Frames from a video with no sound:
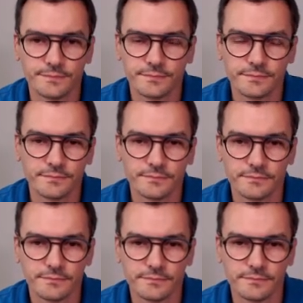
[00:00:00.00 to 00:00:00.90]
Okay,
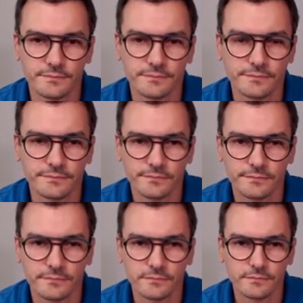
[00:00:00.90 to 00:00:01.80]
I understand
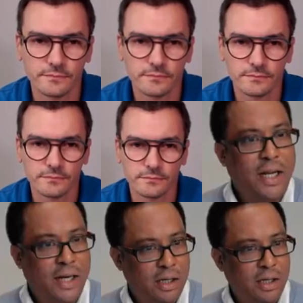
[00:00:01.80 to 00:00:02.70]
that. So let's
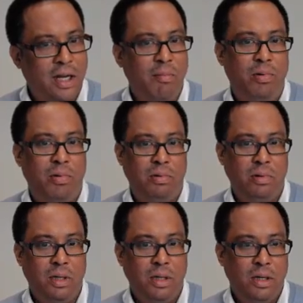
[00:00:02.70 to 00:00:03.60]
take an
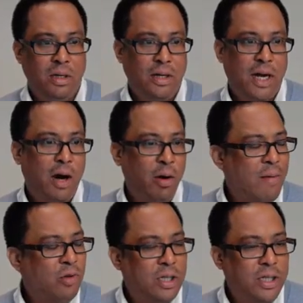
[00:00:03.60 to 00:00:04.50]
example. Now
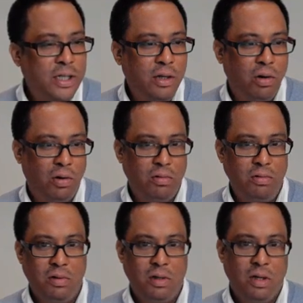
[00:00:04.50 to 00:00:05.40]
I'm a
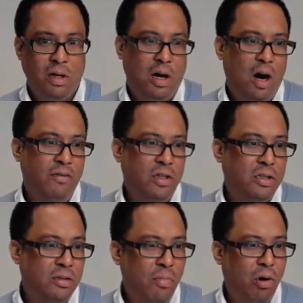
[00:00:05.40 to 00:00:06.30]
CEO of a
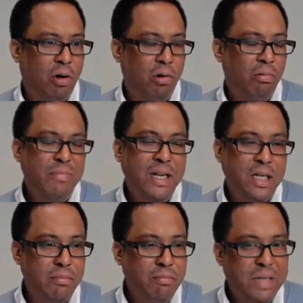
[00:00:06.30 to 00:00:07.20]
small,
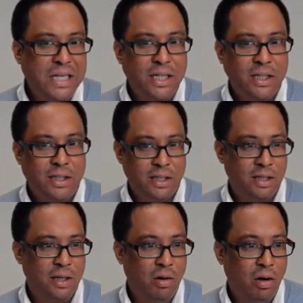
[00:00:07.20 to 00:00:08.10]
medium
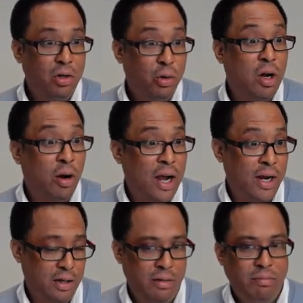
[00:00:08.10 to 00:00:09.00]
business doing
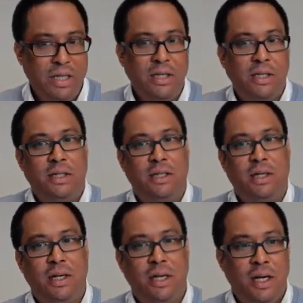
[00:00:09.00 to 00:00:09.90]
online business.
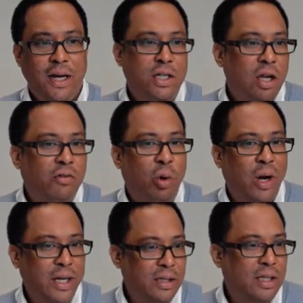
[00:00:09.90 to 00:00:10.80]
And
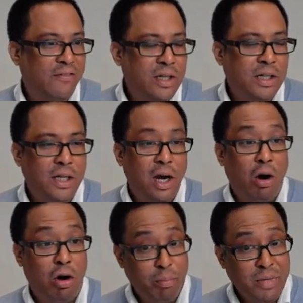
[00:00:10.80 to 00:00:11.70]
software is definitely
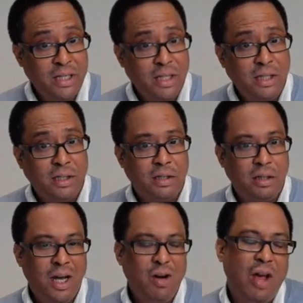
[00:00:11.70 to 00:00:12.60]
our core business.
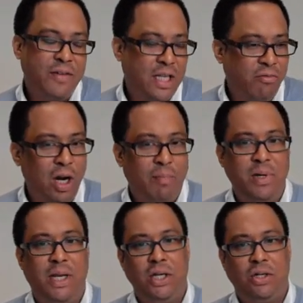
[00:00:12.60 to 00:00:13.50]
And we have several
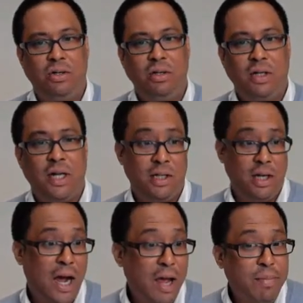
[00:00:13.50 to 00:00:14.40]
applications that
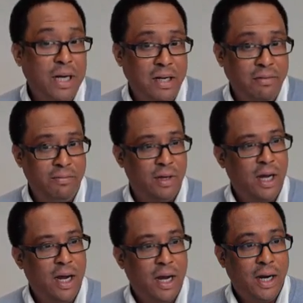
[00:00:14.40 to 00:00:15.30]
I believe
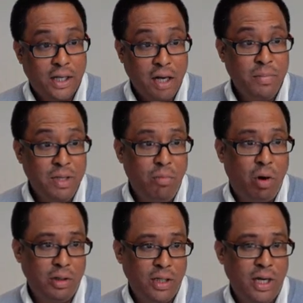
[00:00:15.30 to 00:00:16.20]
can be
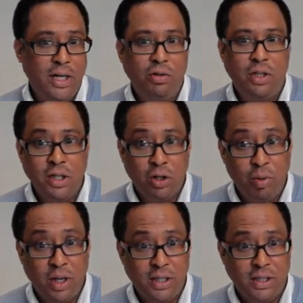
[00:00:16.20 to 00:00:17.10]
modernized using
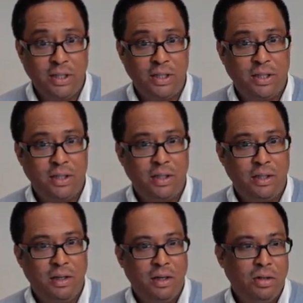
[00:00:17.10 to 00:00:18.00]
Kubernetes.
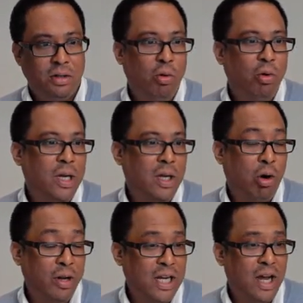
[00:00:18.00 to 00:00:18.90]
So we
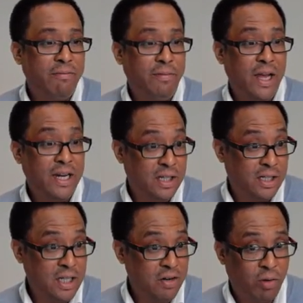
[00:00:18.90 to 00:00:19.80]
already have
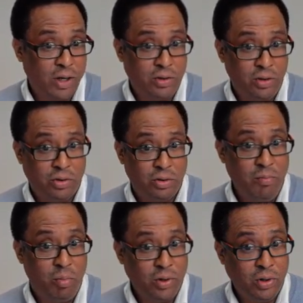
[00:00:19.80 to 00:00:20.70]
existing infrastructure
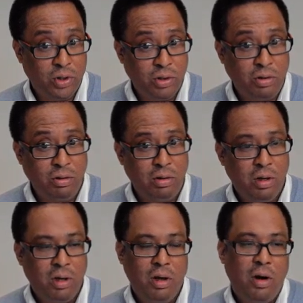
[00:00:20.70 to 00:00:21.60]
in production.
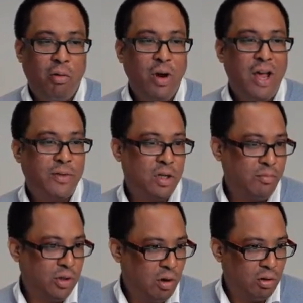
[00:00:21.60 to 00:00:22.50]
We have
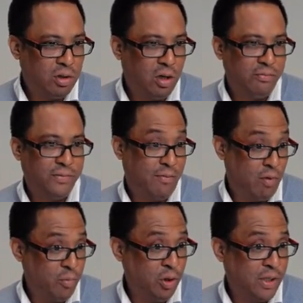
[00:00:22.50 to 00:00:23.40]
some sort of
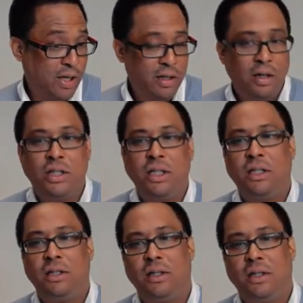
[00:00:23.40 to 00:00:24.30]
development
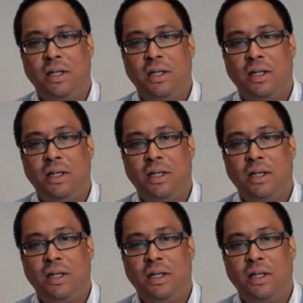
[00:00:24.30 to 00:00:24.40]
technologies.